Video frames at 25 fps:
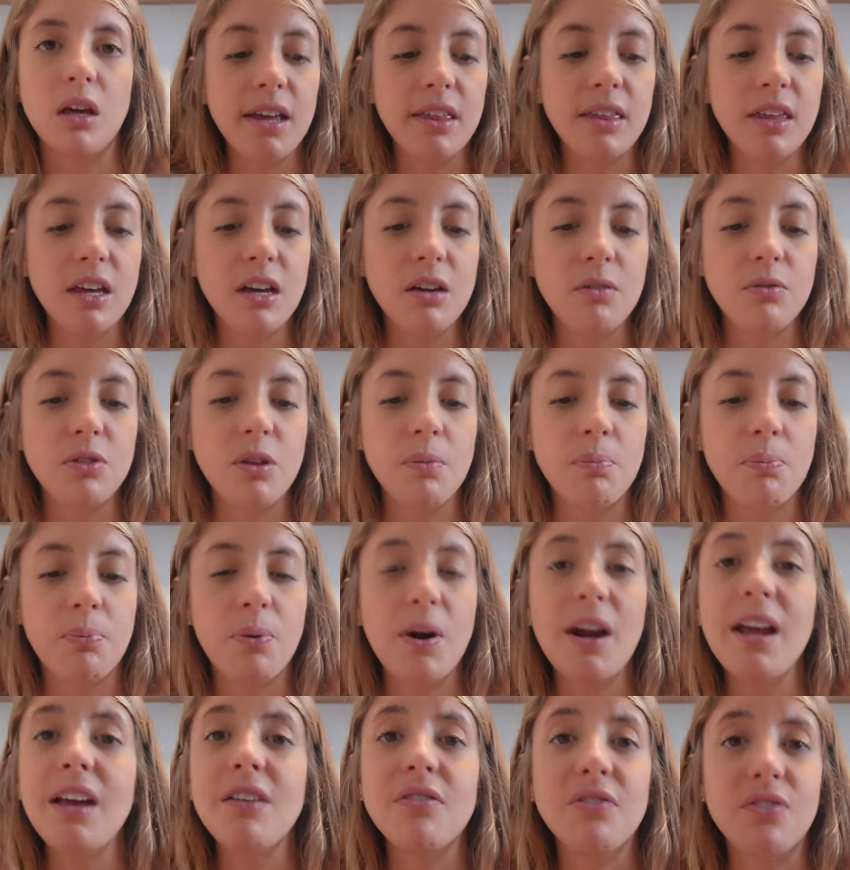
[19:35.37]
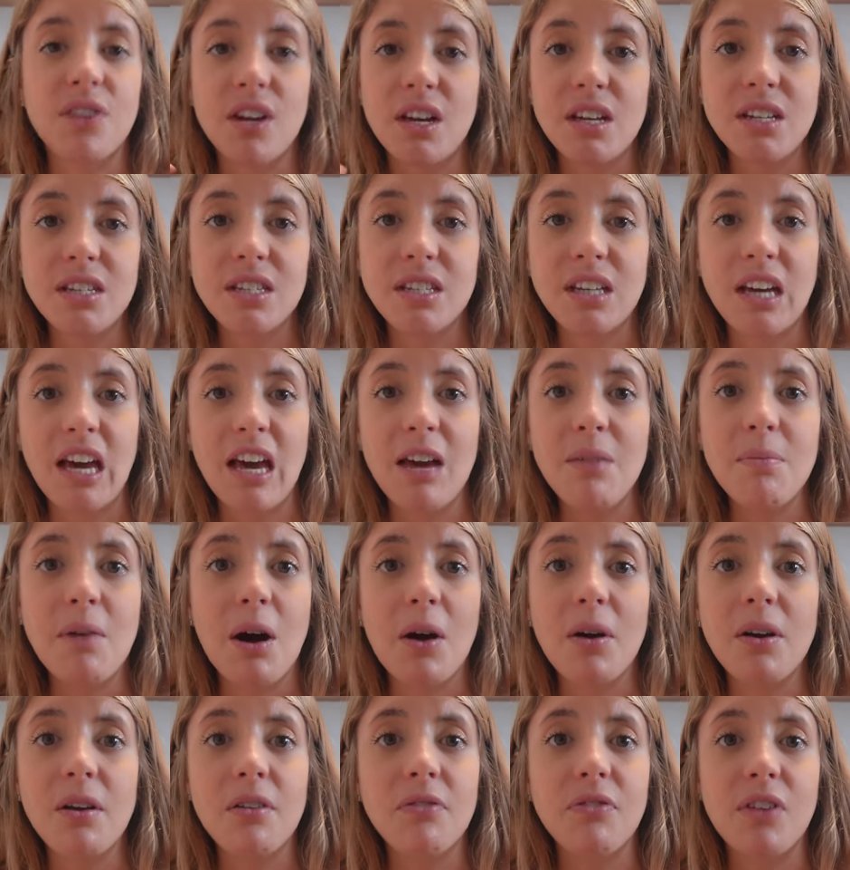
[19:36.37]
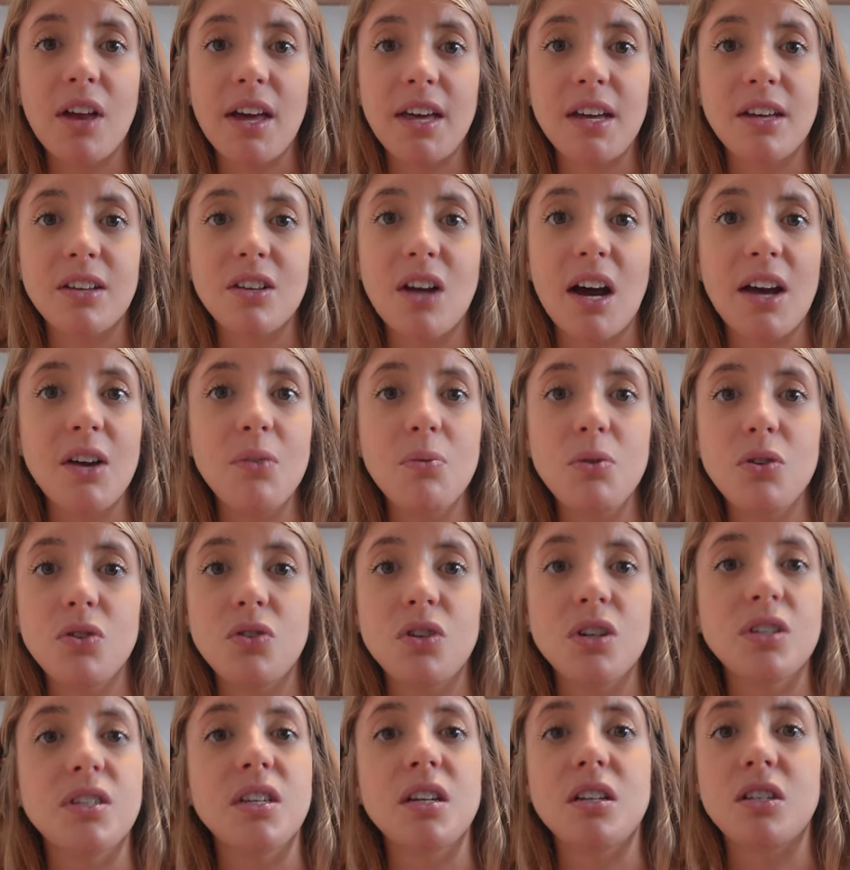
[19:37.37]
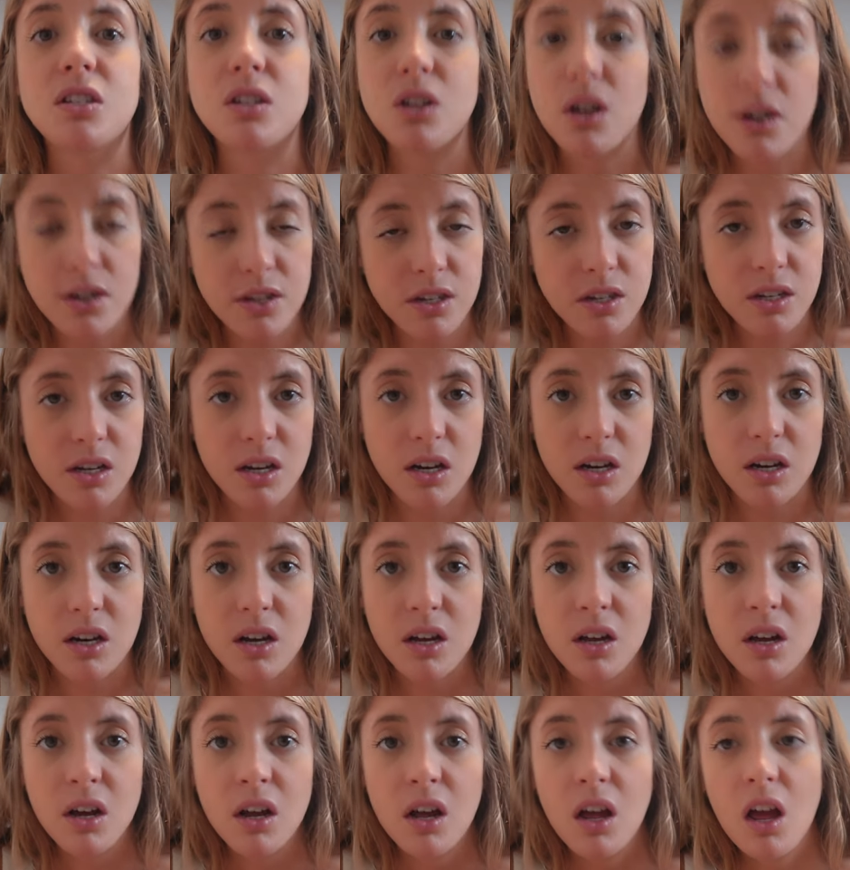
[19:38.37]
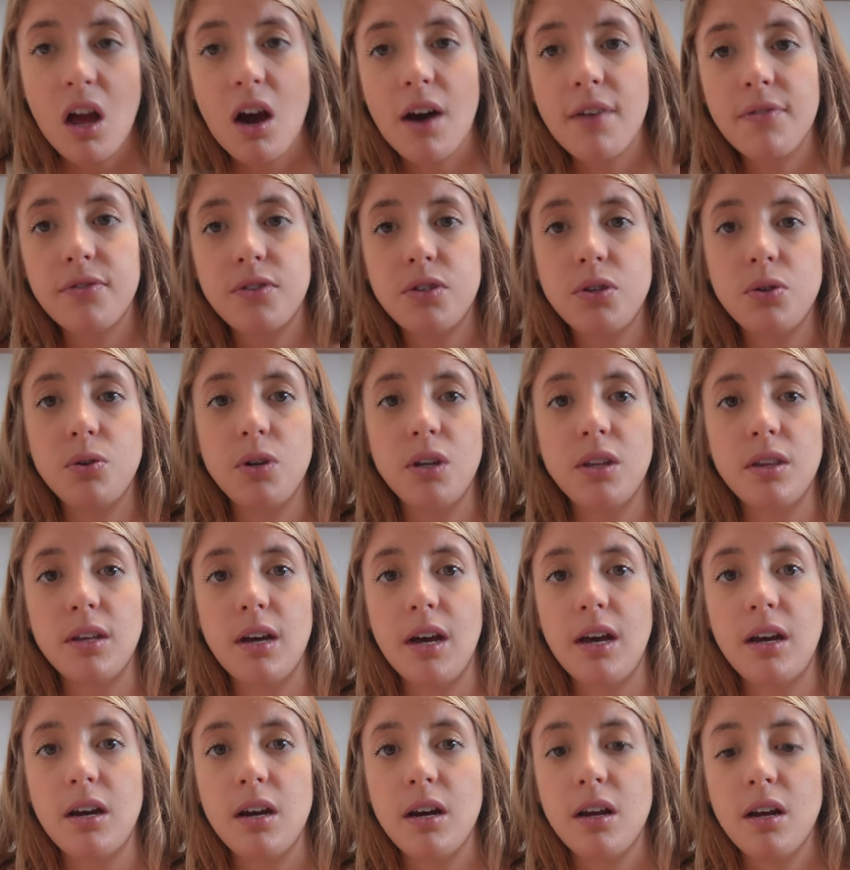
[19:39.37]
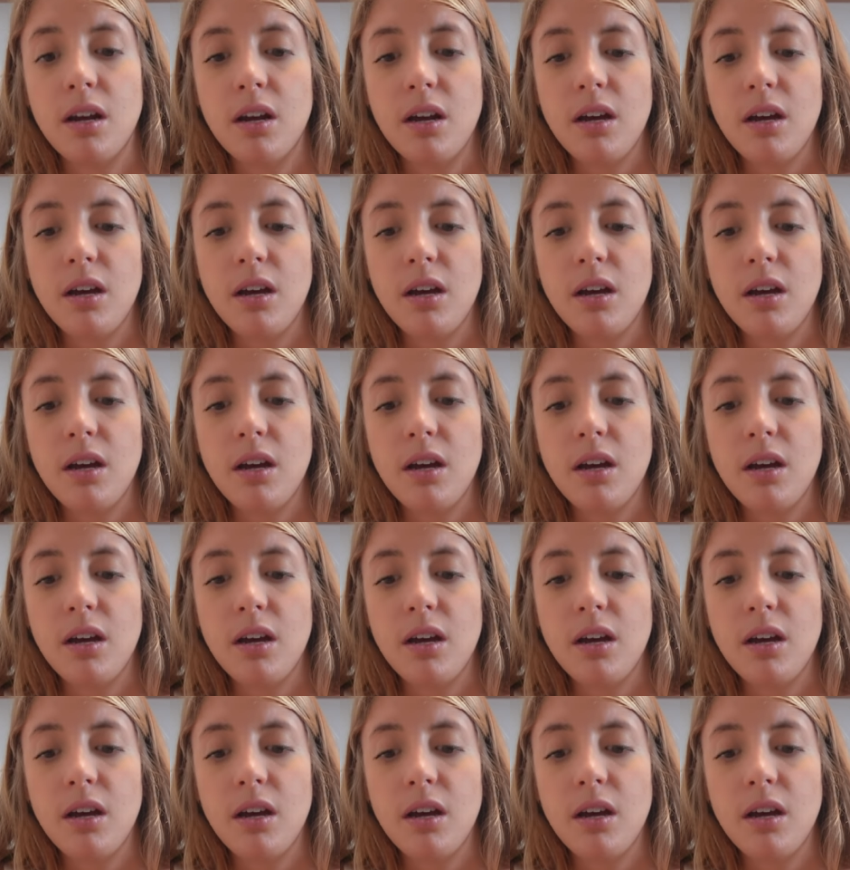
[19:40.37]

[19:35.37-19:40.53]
I think the braveness came out of, like, I was just exhausted of doing that.